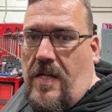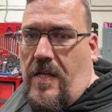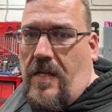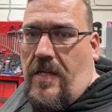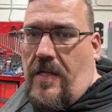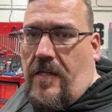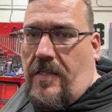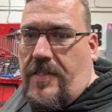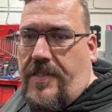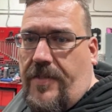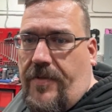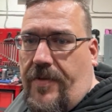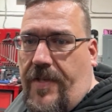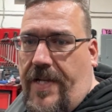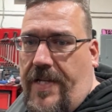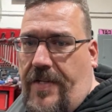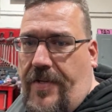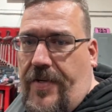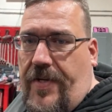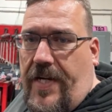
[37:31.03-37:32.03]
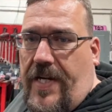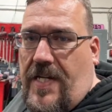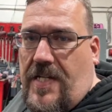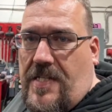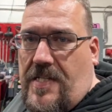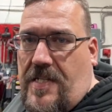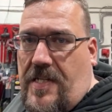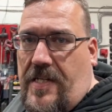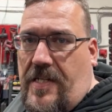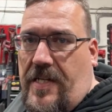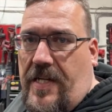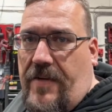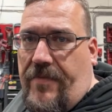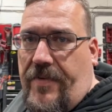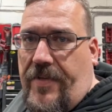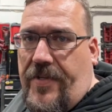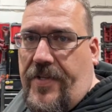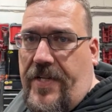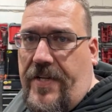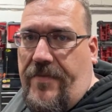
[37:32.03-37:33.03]
Until then, you guys have a
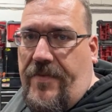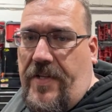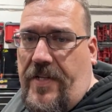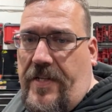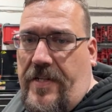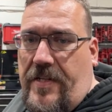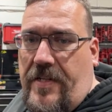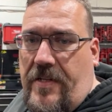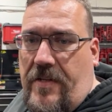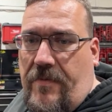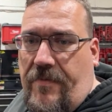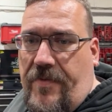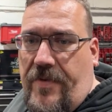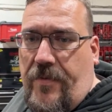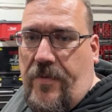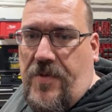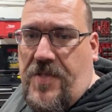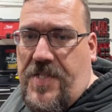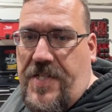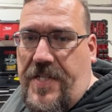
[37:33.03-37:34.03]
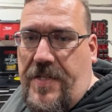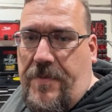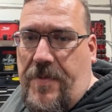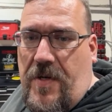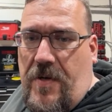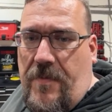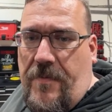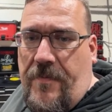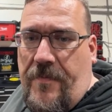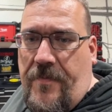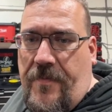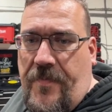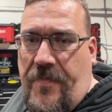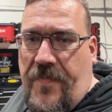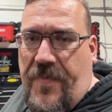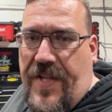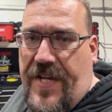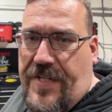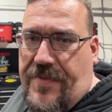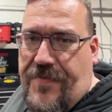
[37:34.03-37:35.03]
good evening, and hopefully we'll see you tomorrow.
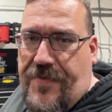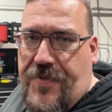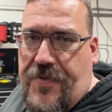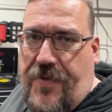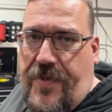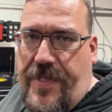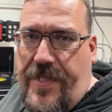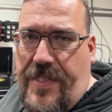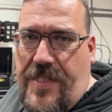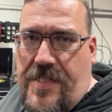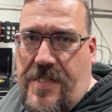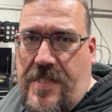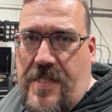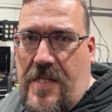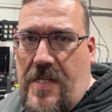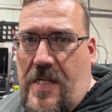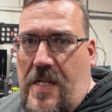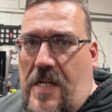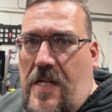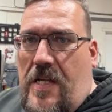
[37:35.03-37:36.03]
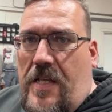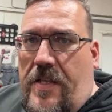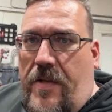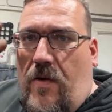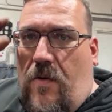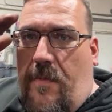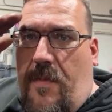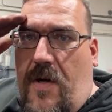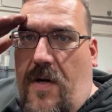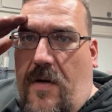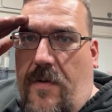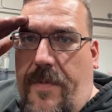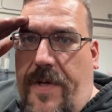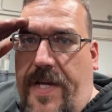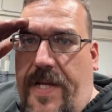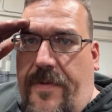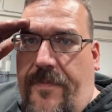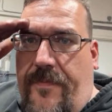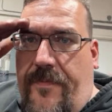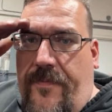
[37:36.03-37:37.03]
Thanks for joining us. The old Mongo
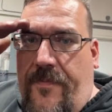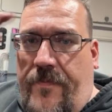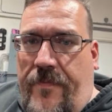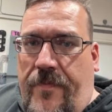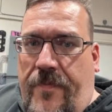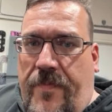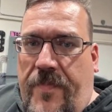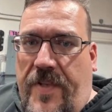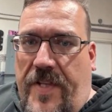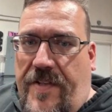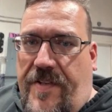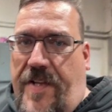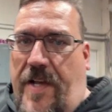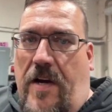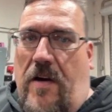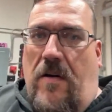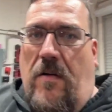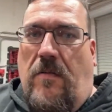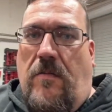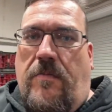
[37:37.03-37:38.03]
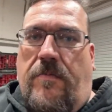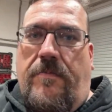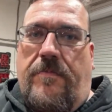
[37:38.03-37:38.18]
man is gone.